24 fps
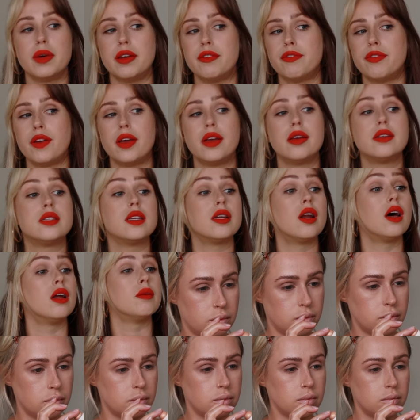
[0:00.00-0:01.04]
my face and on
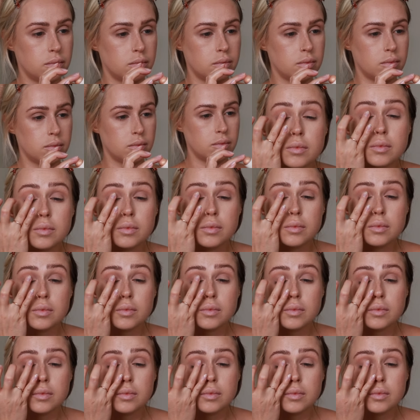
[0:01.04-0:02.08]
my eyelids,
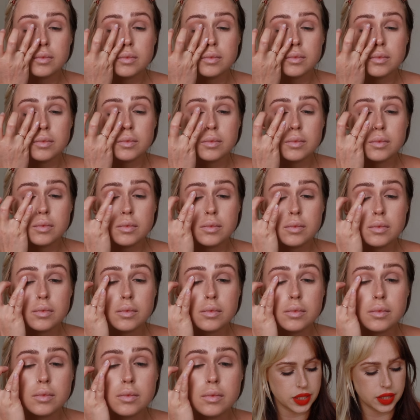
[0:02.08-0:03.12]
actually.
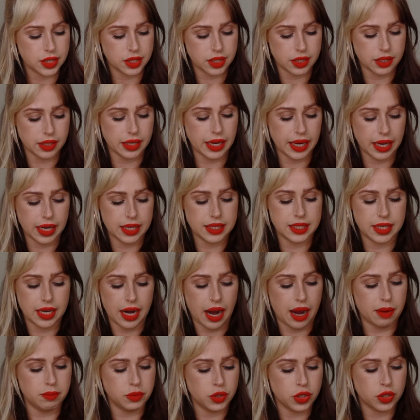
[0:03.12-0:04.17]
I just, like I said,
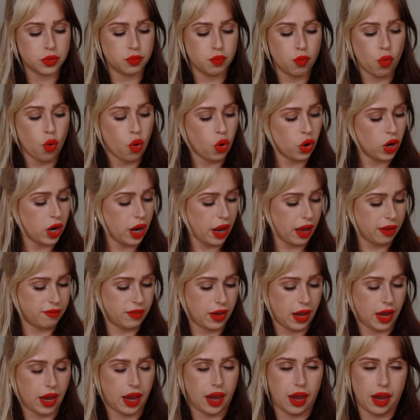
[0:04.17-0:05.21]
I'm just more of
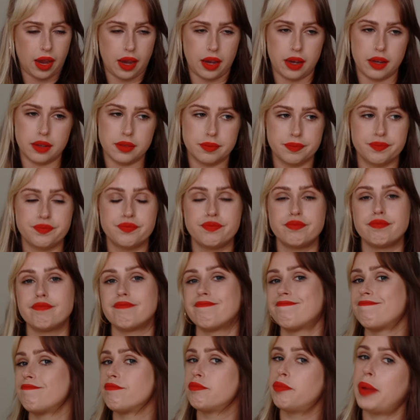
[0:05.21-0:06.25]
a
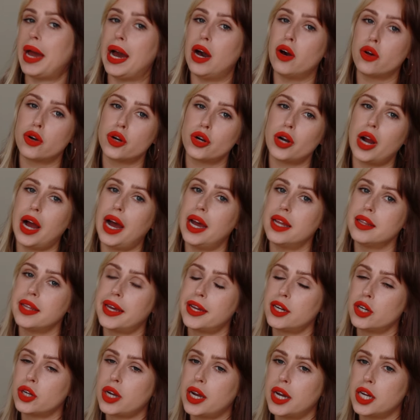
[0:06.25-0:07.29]
powder
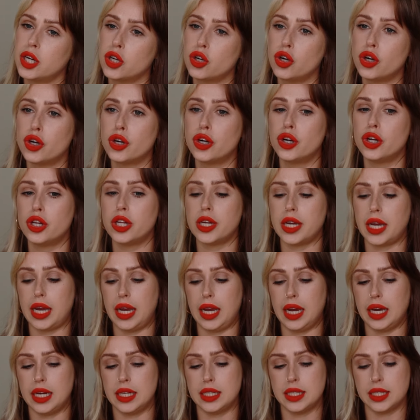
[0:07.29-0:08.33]
highlighter kind of girl.
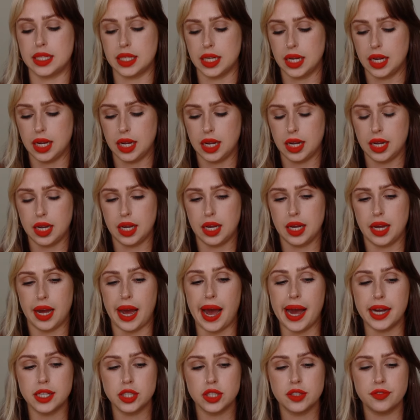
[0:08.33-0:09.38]
And
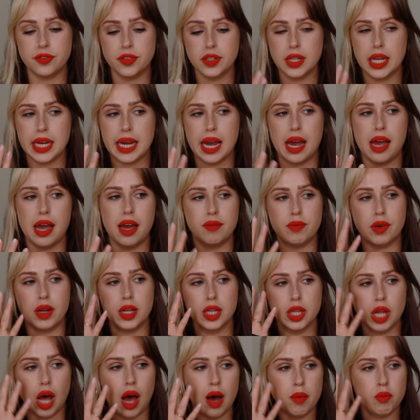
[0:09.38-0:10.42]
I just feel like I have
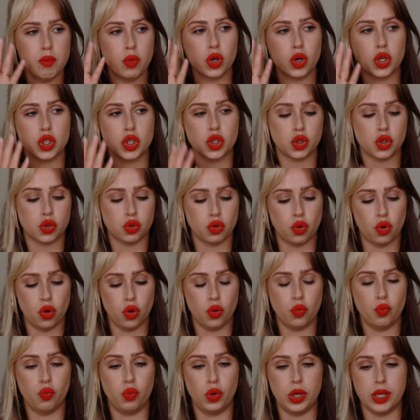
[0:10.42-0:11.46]
a lot more
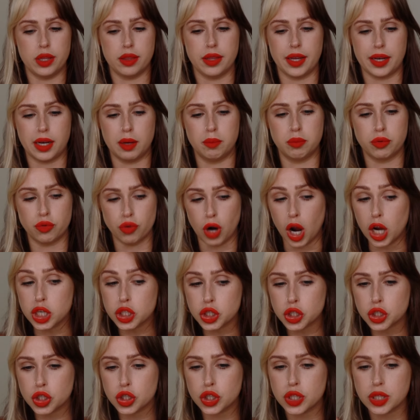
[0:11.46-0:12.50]
control with like a
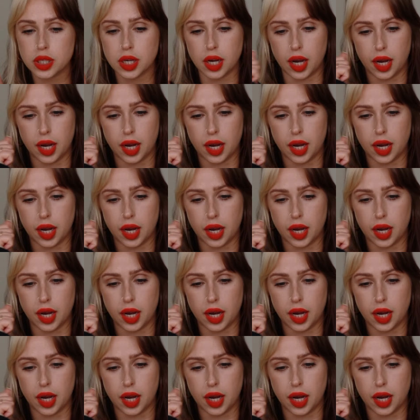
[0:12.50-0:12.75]
brush